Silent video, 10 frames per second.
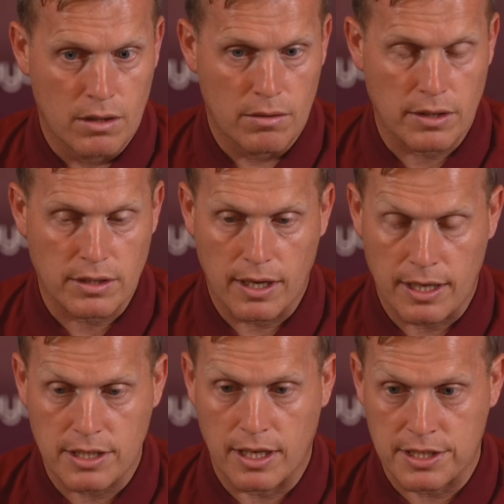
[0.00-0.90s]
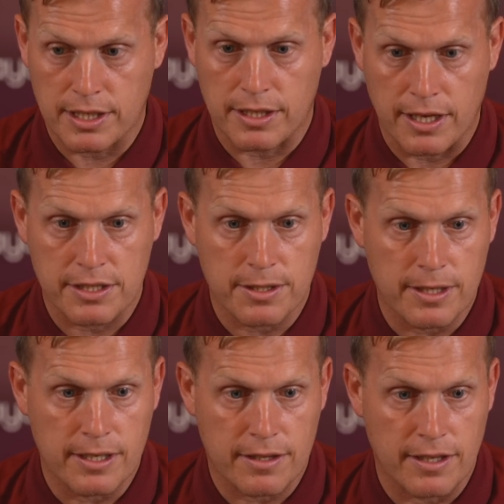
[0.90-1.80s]
I said it
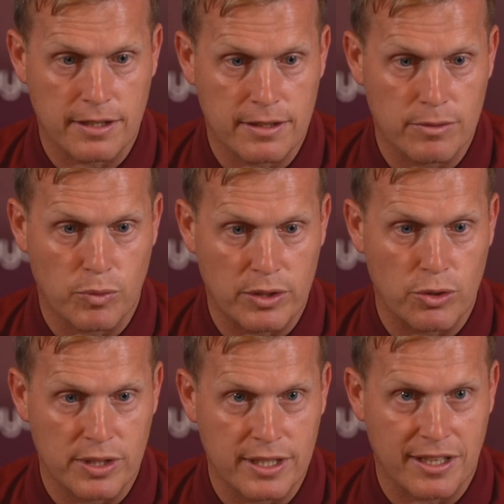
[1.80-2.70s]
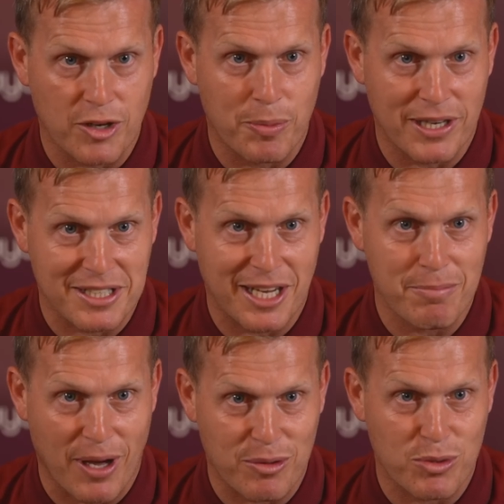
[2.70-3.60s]
yesterday. I think we do need a little bit of
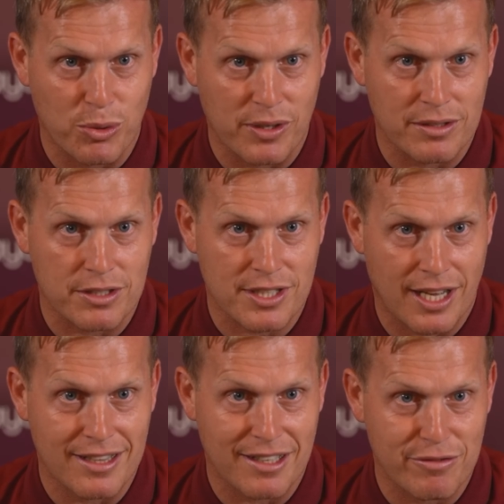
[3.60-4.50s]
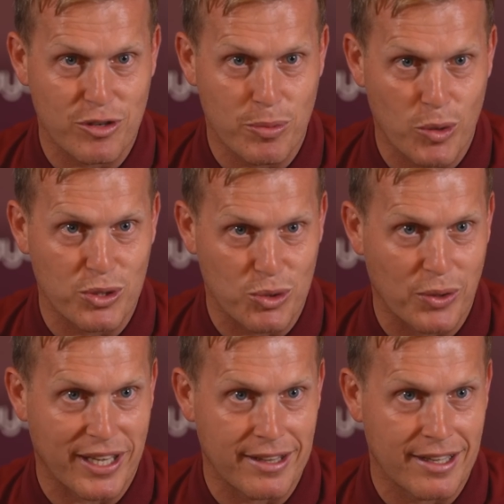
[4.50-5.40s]
time, but I totally understand in football you
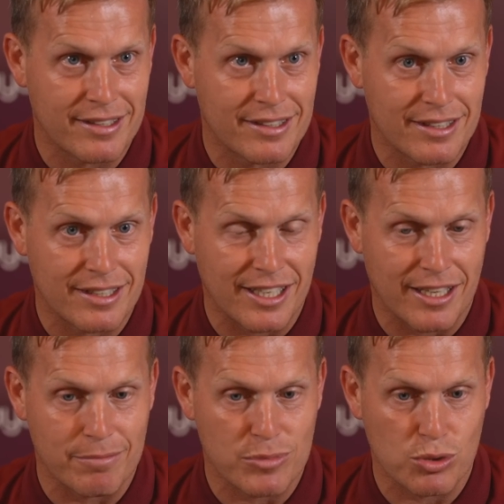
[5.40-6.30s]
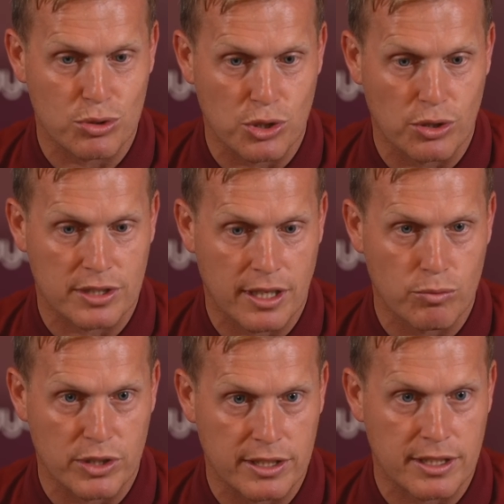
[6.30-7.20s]
don't get that. So
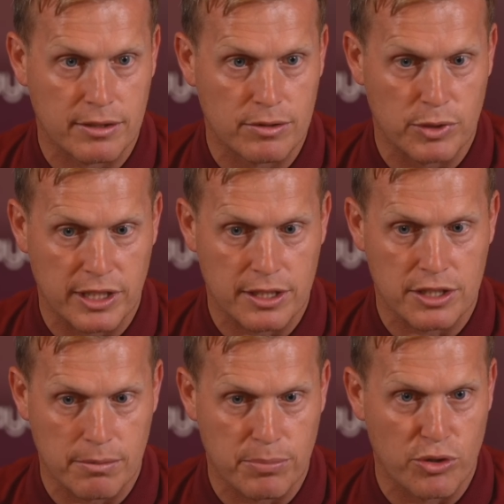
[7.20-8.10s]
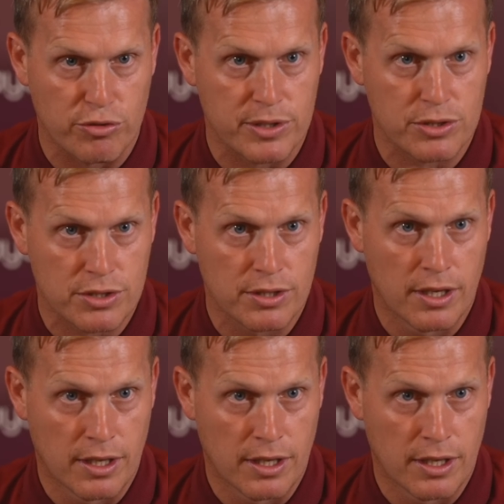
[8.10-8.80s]
short-term, we need to see improvements.